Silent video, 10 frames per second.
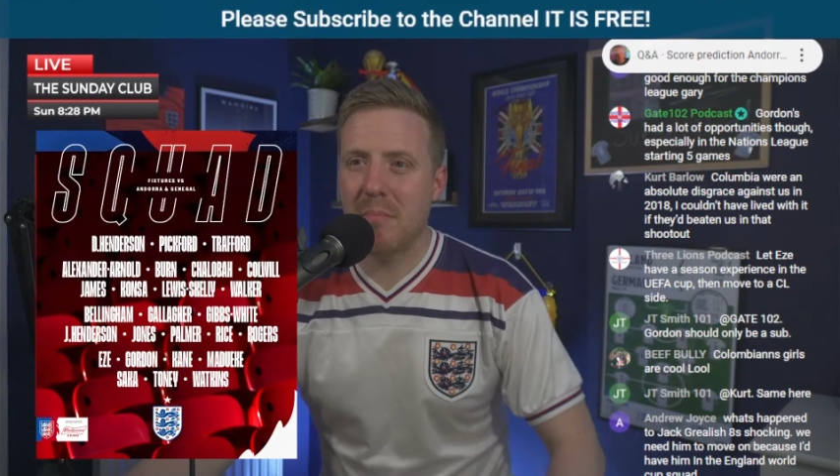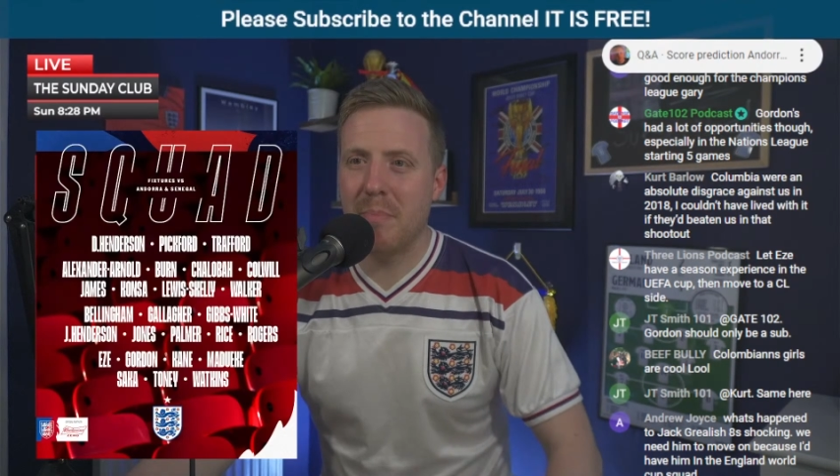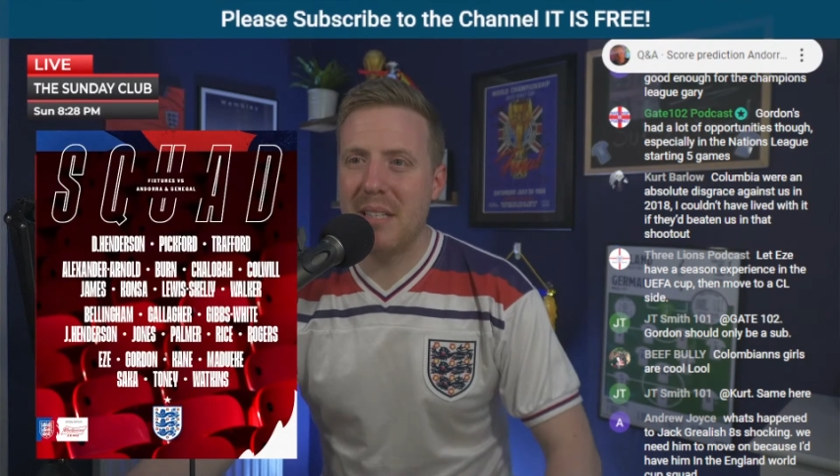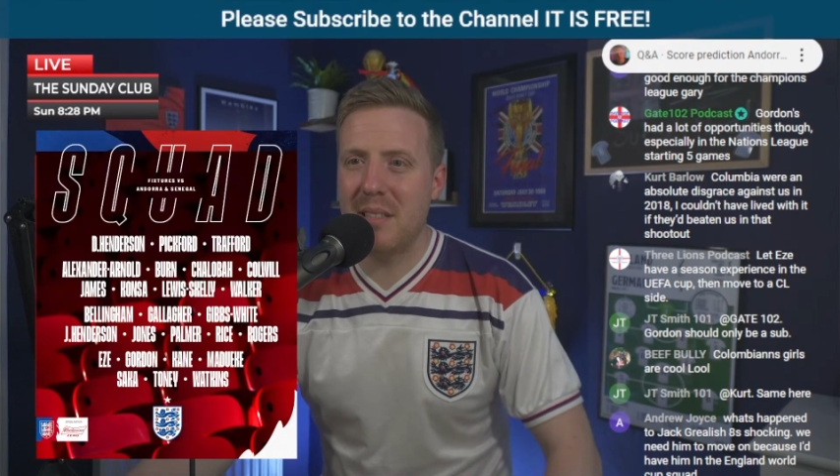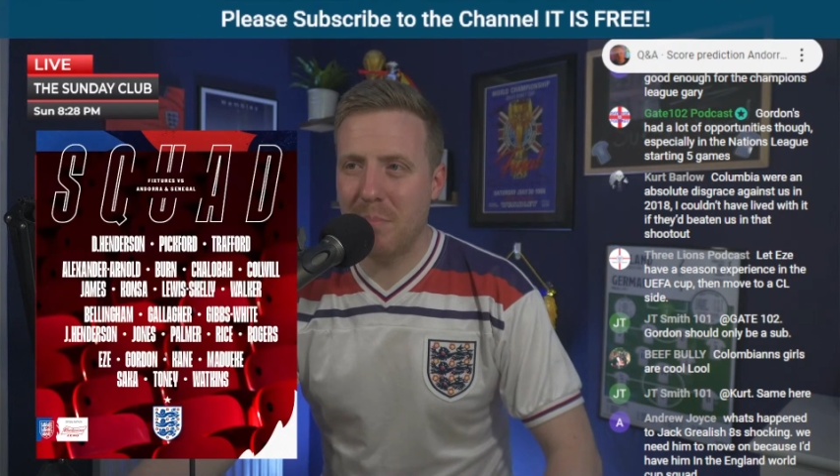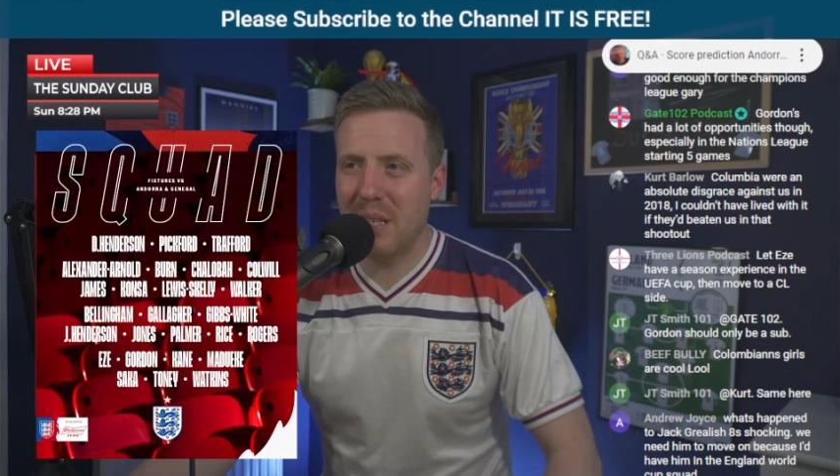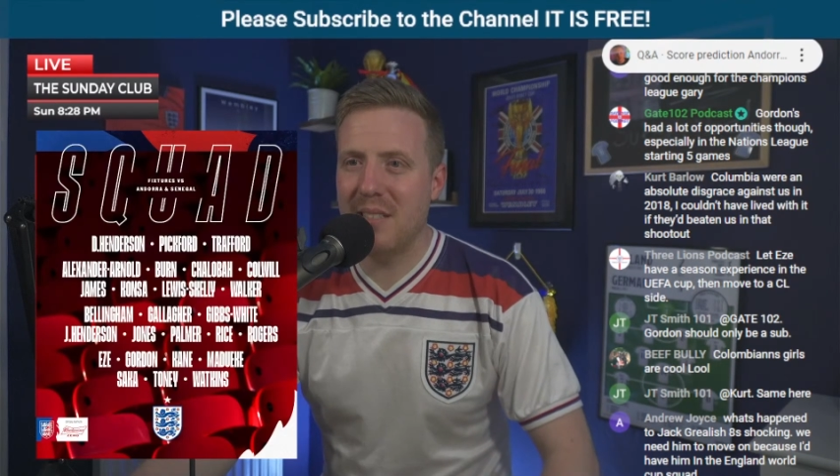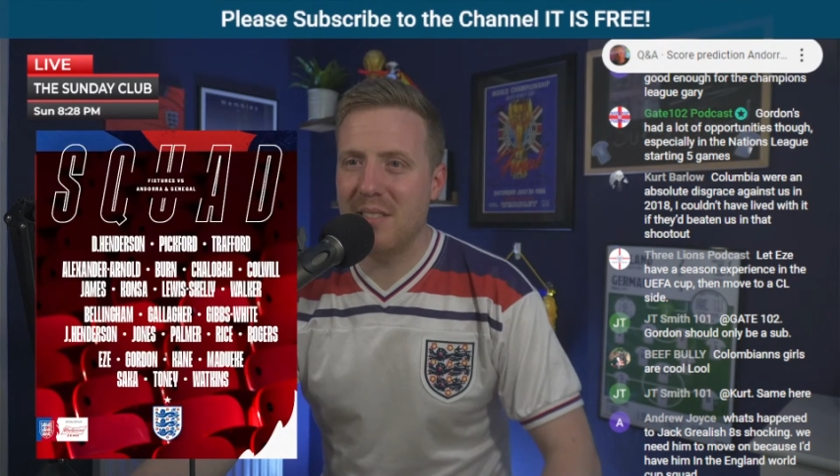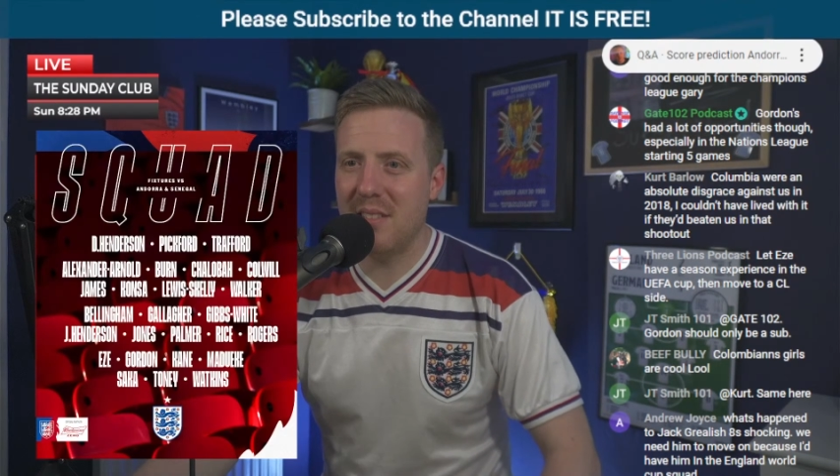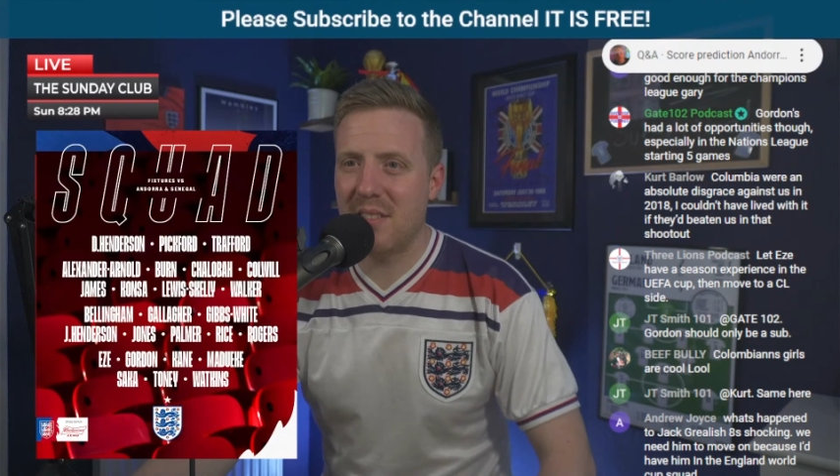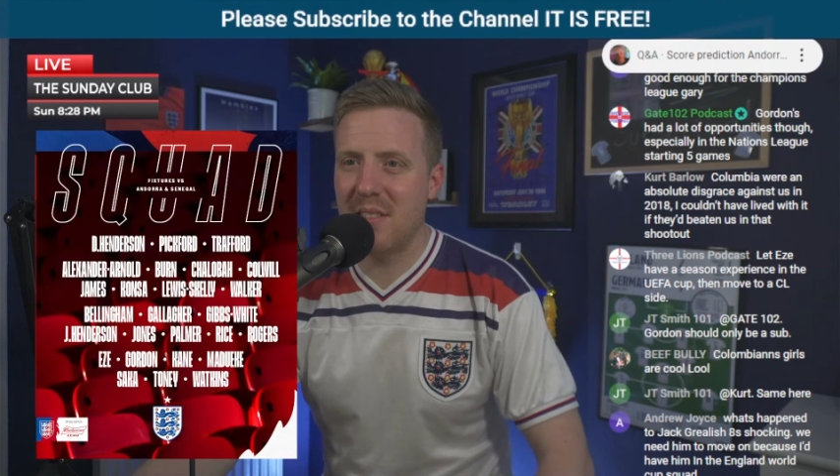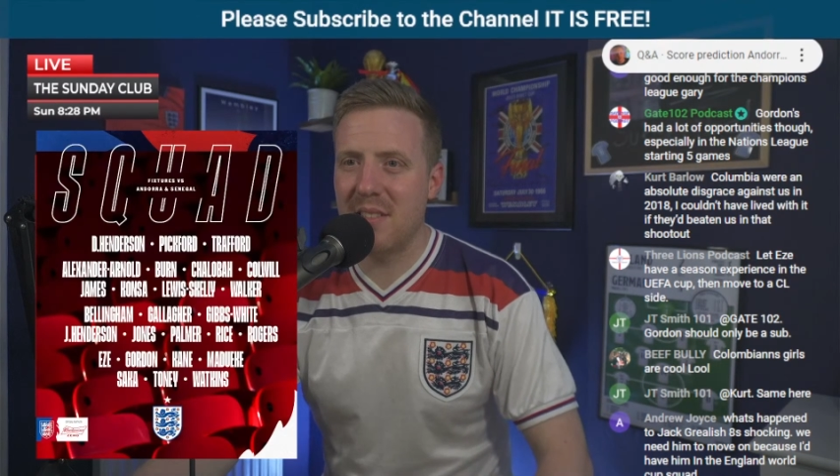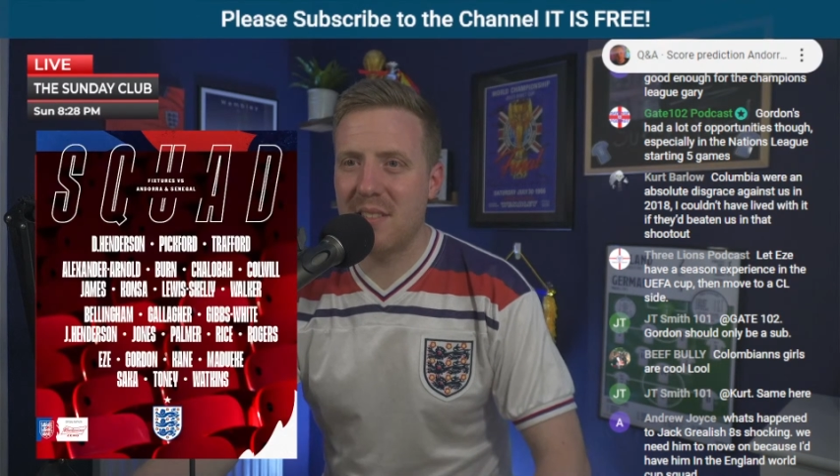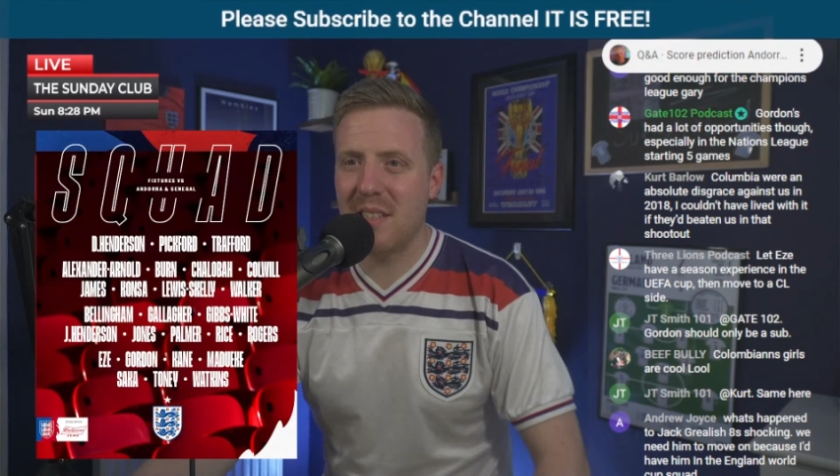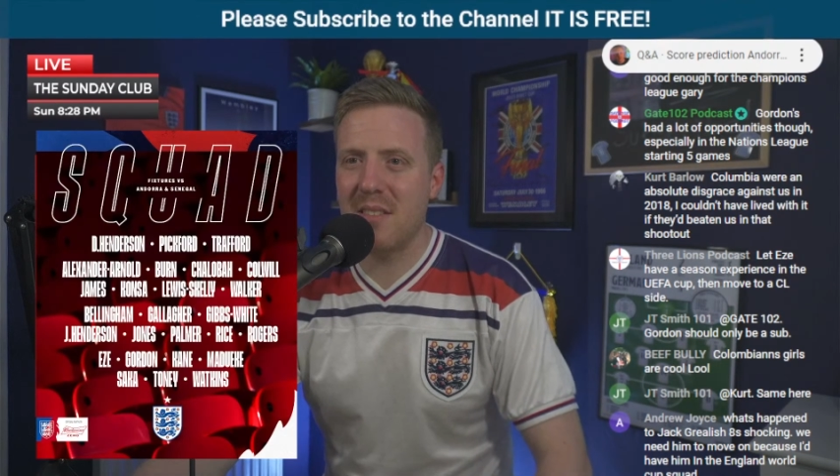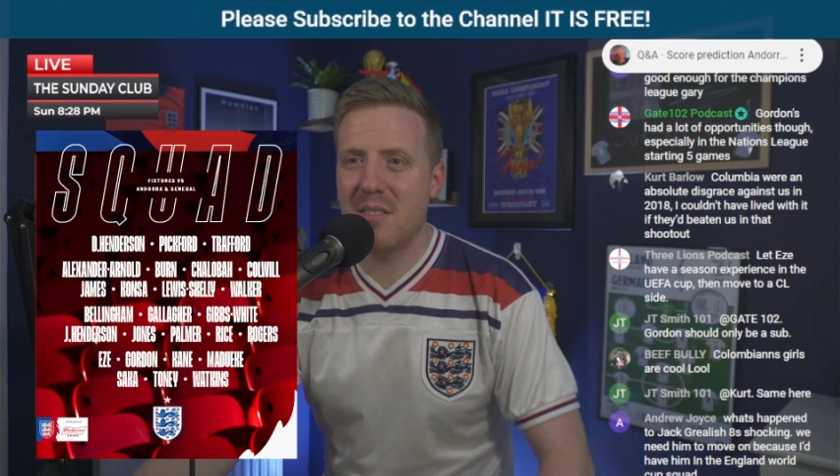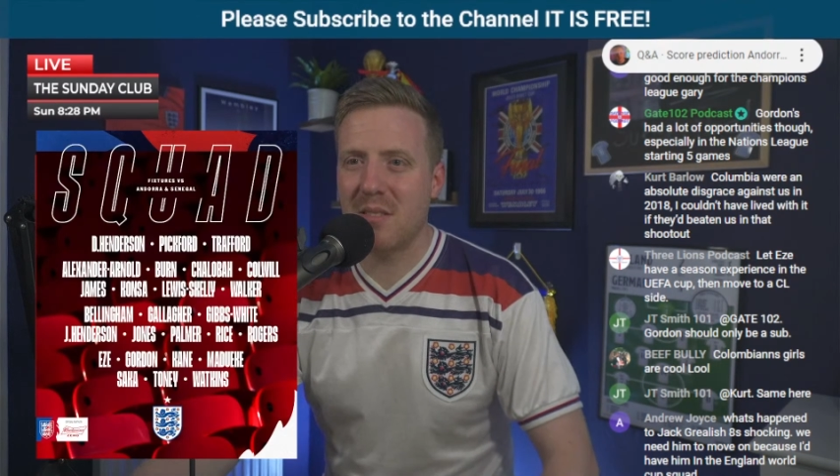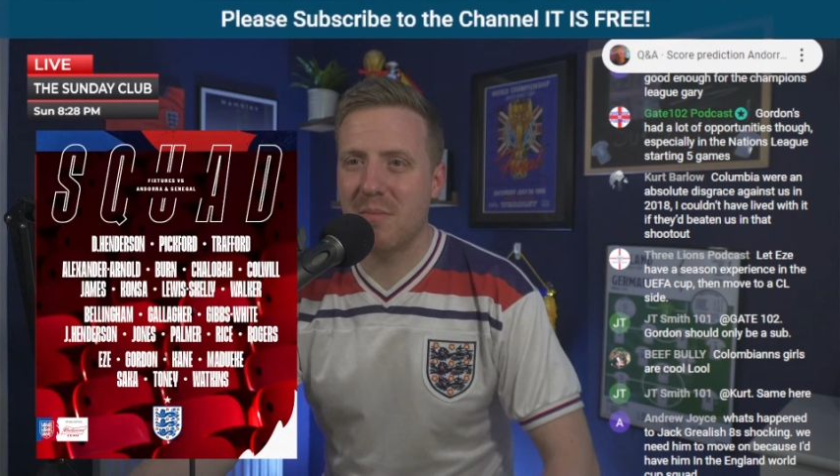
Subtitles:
beating players in his 30s?